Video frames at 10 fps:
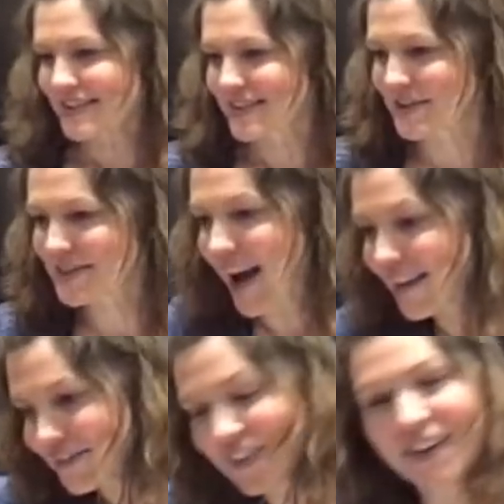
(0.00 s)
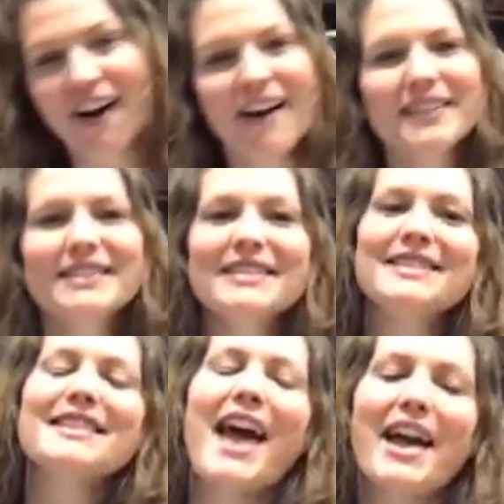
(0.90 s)
so Talk for Alt
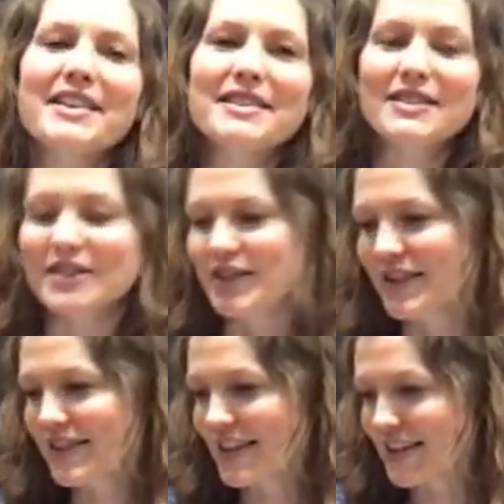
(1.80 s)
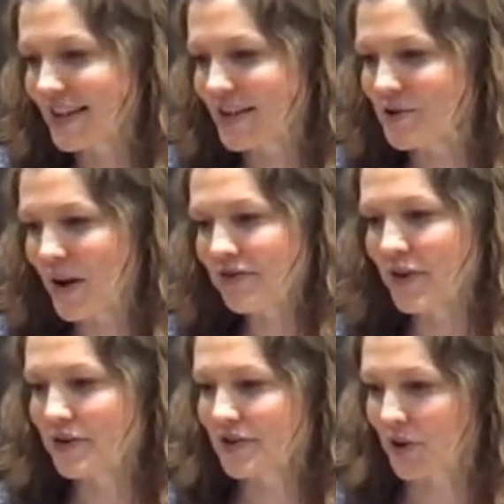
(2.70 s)
says, do you think
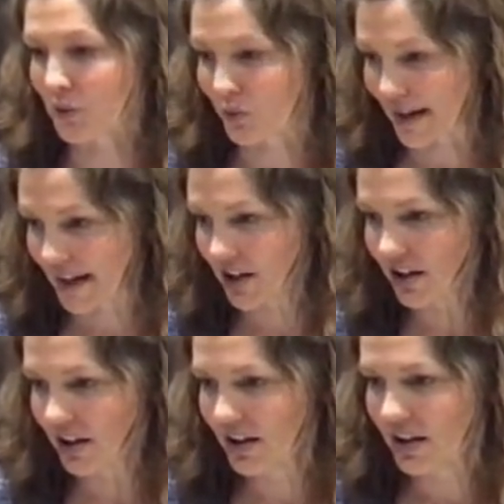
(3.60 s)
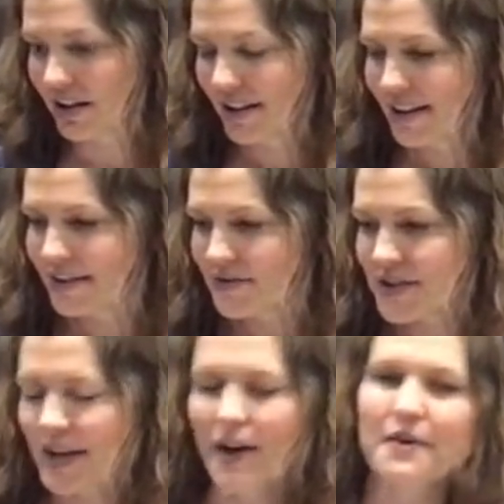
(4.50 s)
UFOs are real?
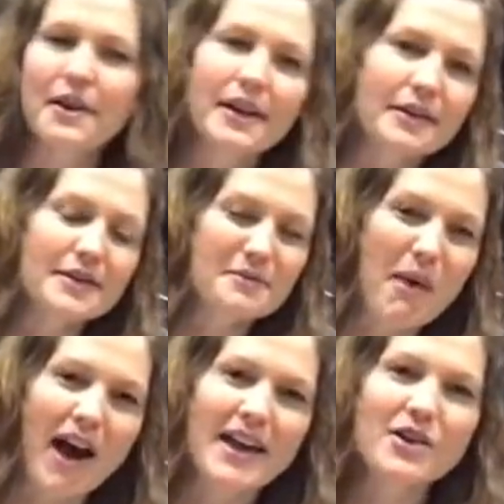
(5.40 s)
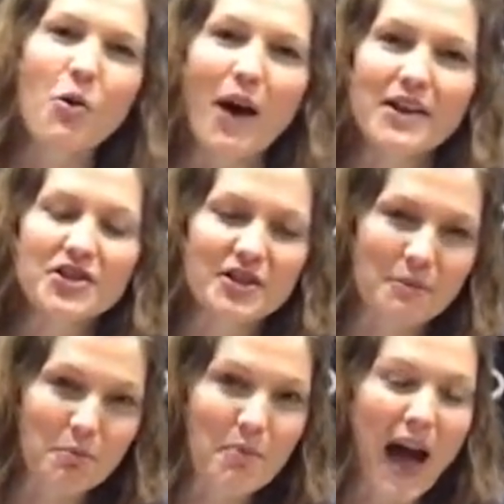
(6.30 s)
So here's my
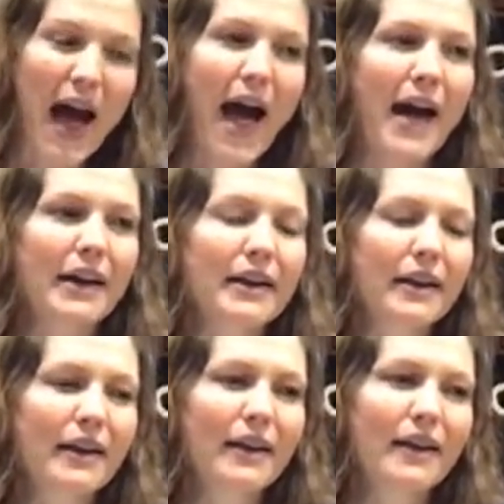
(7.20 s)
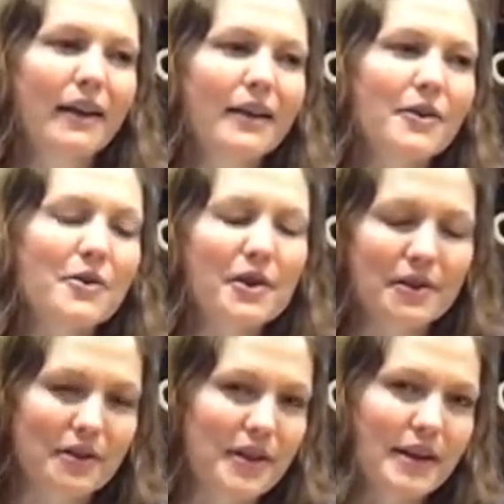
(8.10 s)
question back, or
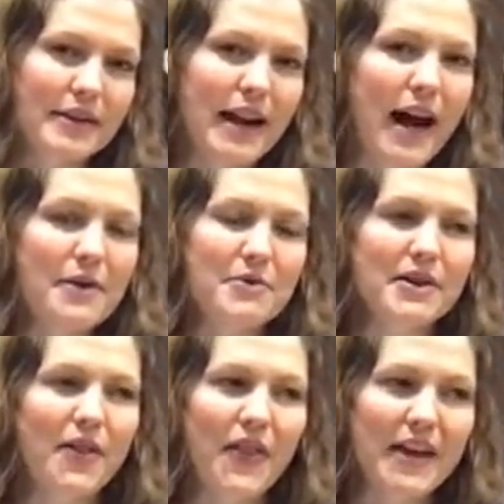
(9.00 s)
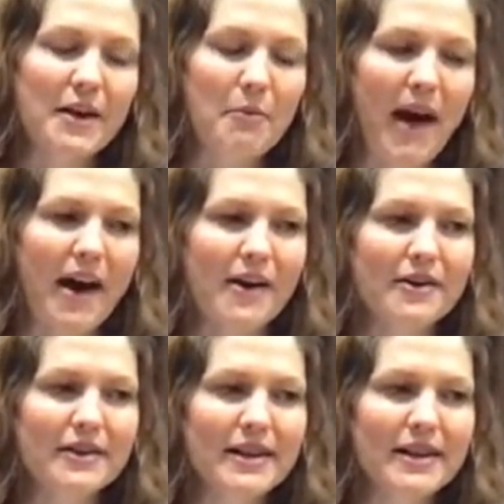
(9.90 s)
the thing that I would think about